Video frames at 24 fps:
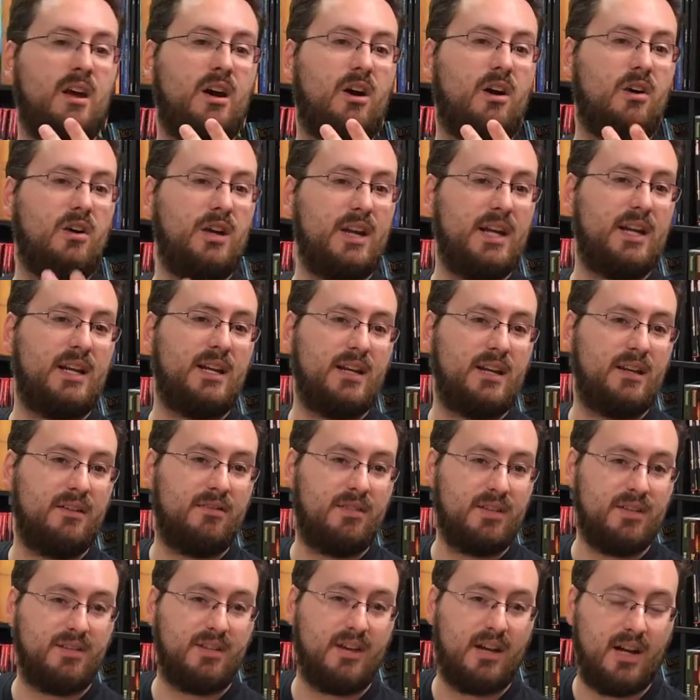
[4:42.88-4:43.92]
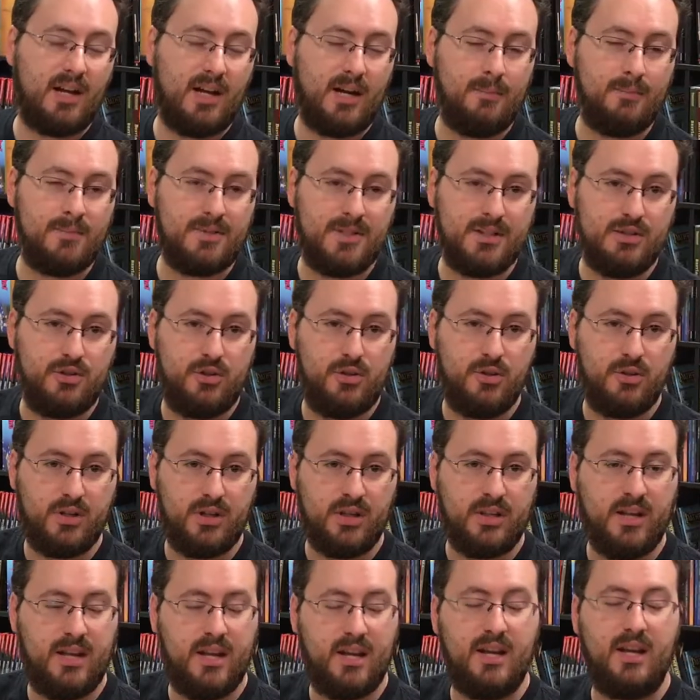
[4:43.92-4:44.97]
on any of the times that you
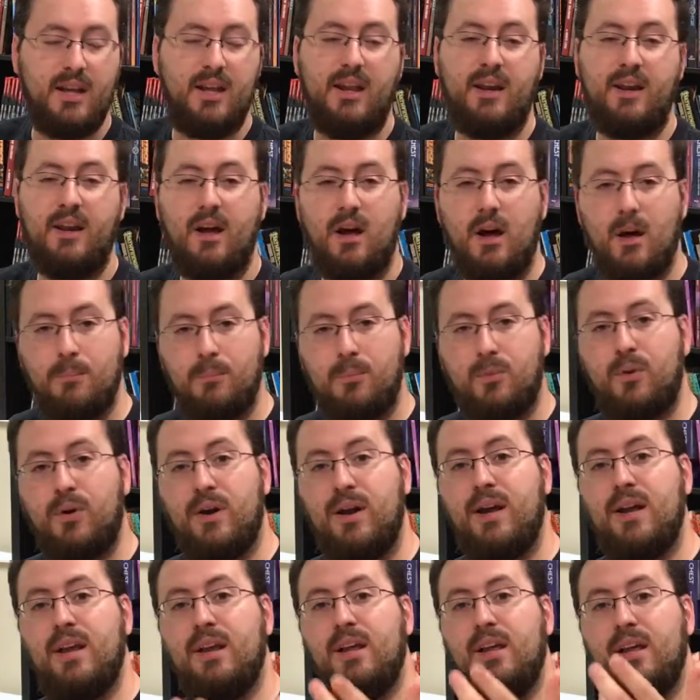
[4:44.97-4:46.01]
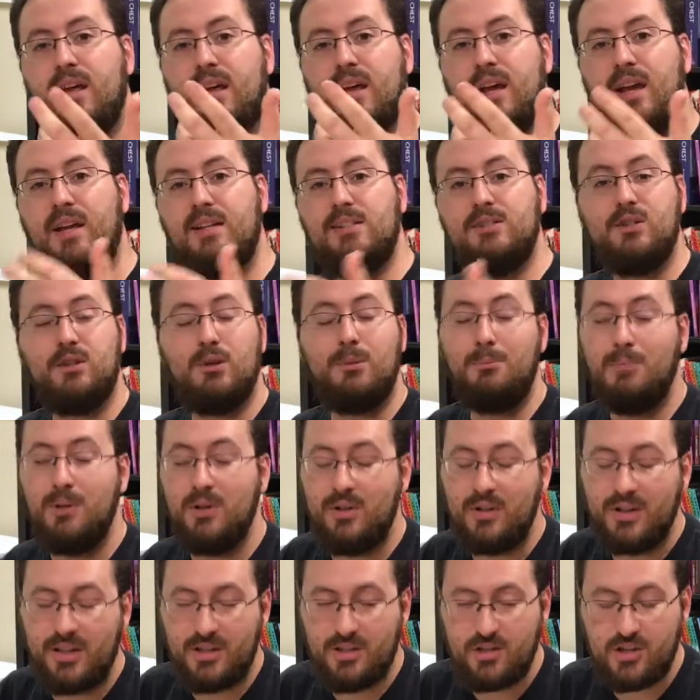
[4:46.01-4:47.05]
can get an upgrade in your
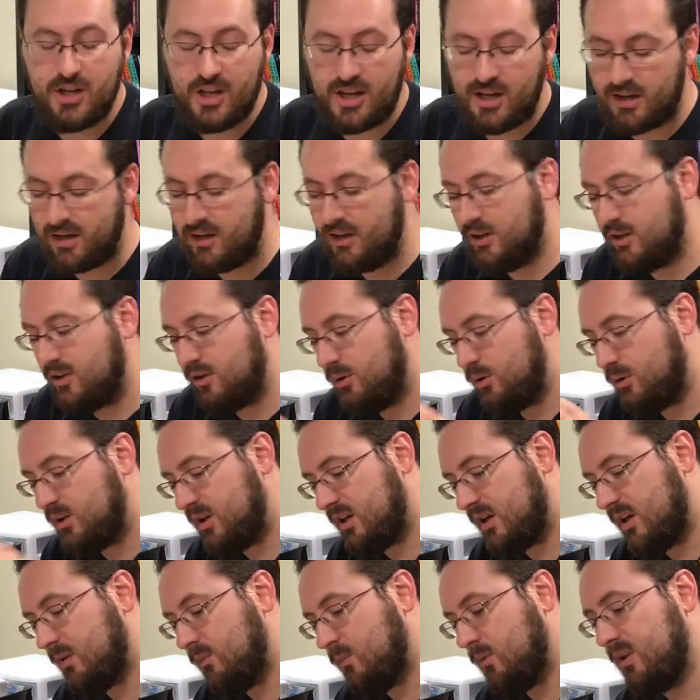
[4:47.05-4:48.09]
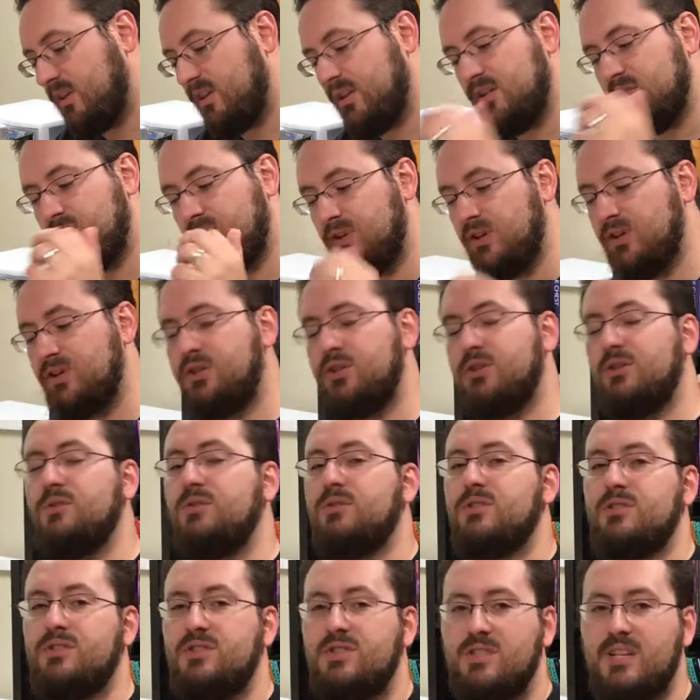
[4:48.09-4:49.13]
ability check, you can get one of these
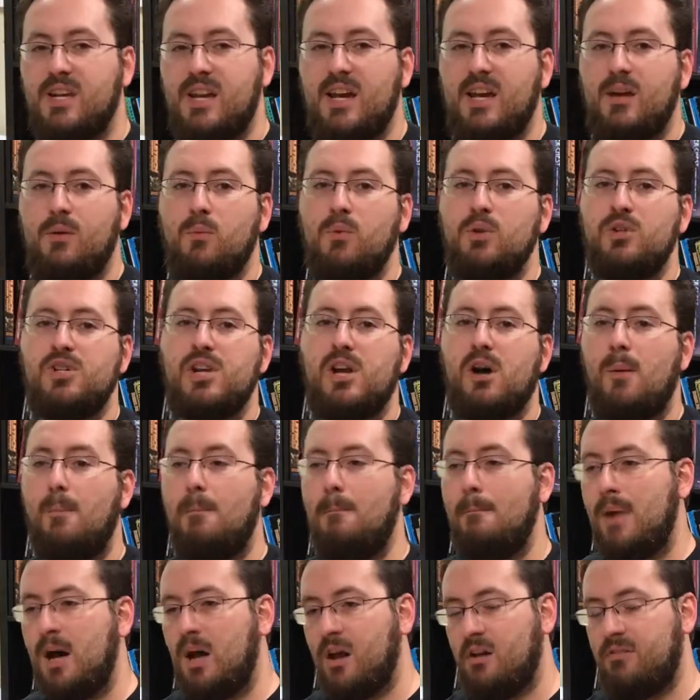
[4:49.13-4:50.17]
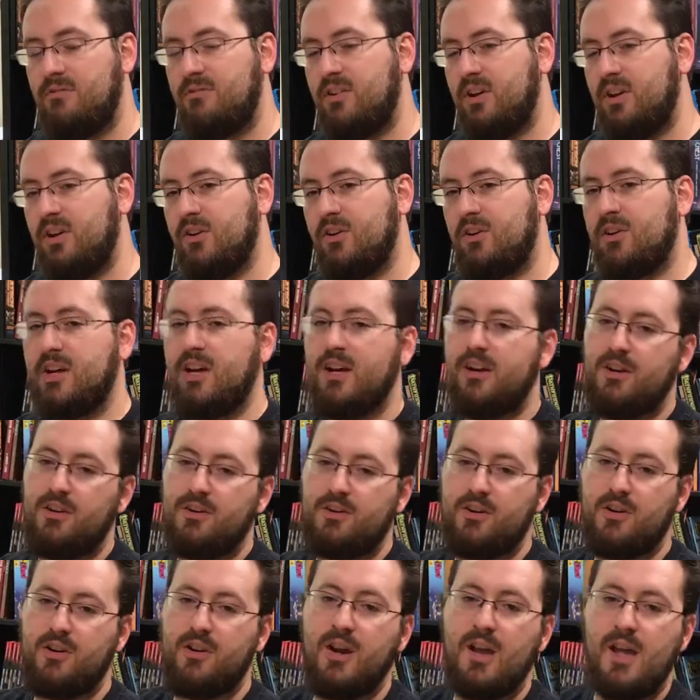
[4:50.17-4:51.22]
virtues instead, which help modify your
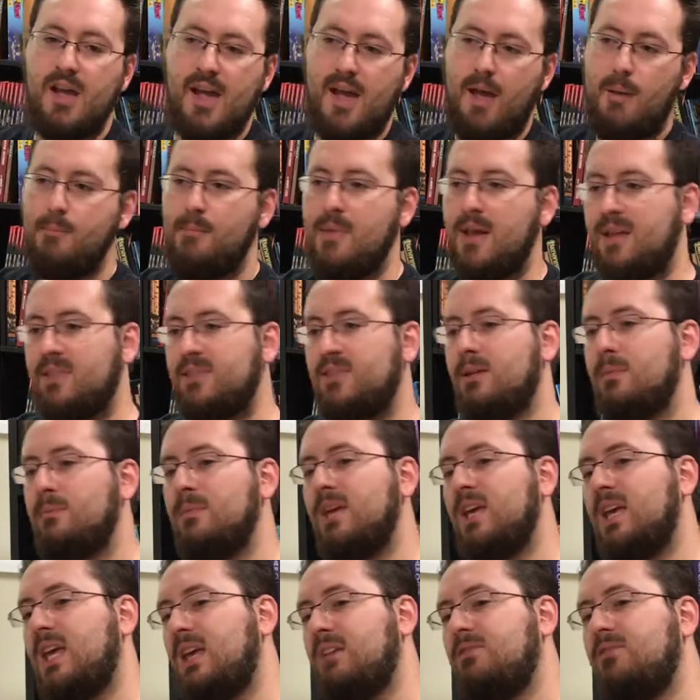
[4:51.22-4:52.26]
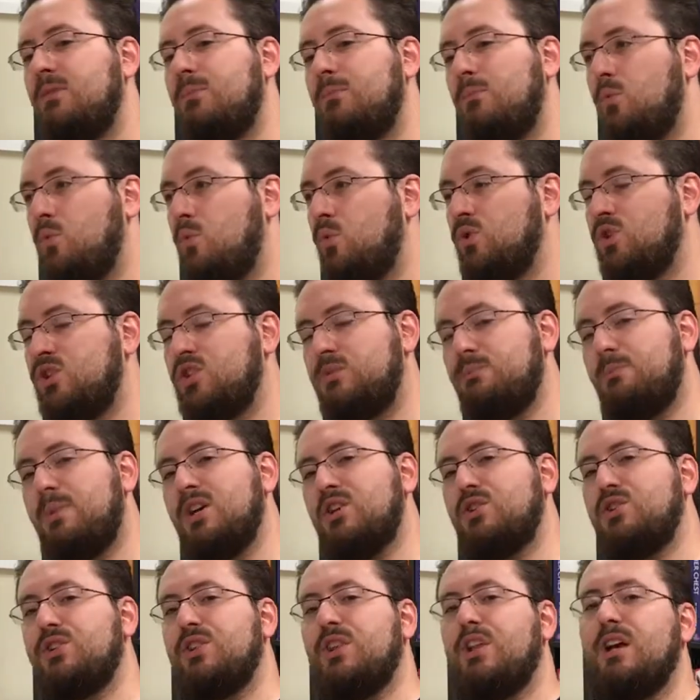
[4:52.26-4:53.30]
character and make them even more
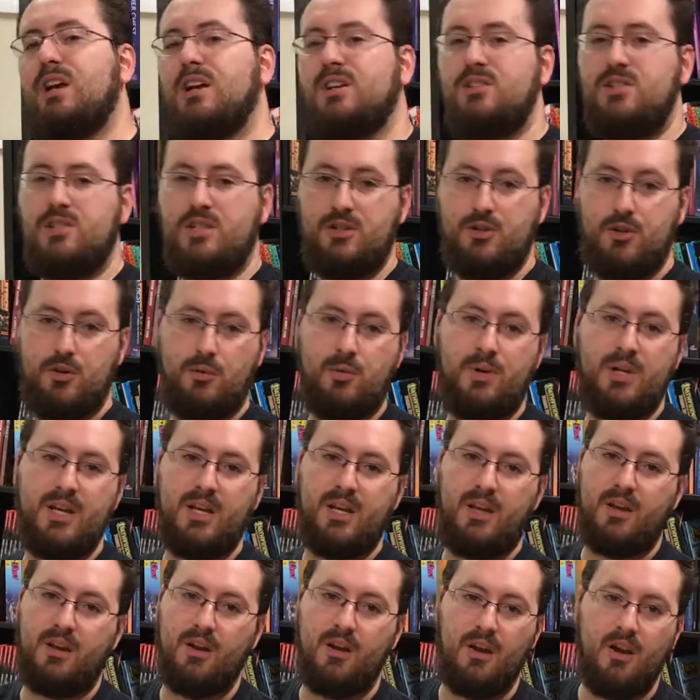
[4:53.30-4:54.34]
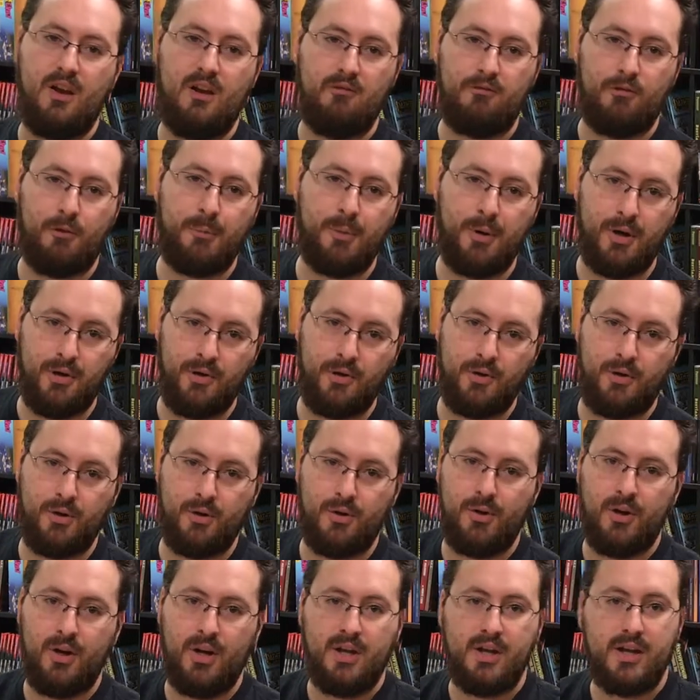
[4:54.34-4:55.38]
specialized and unique from
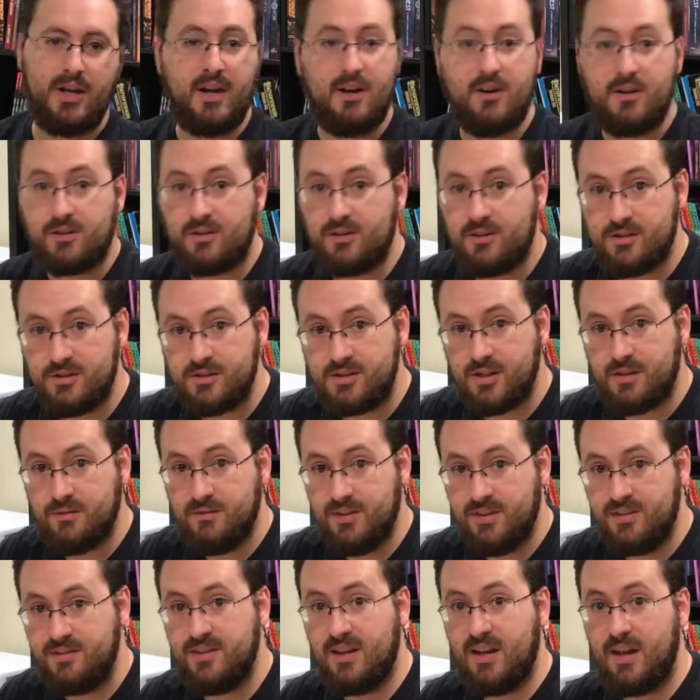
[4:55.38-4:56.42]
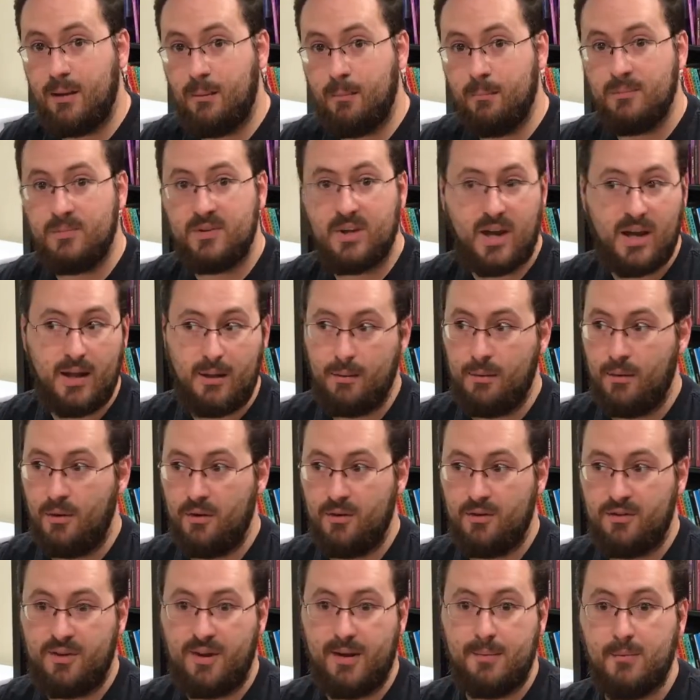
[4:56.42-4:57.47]
other characters of the same type
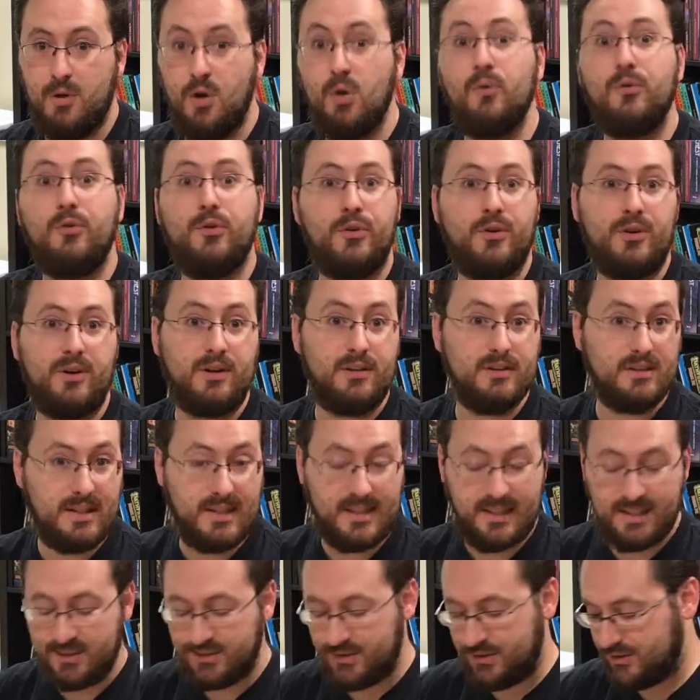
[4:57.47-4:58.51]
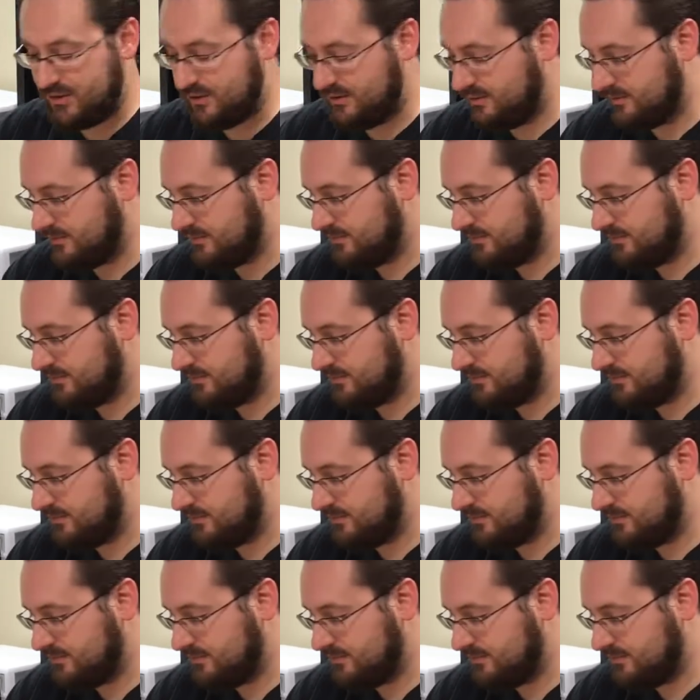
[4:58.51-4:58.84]
or same culture and class.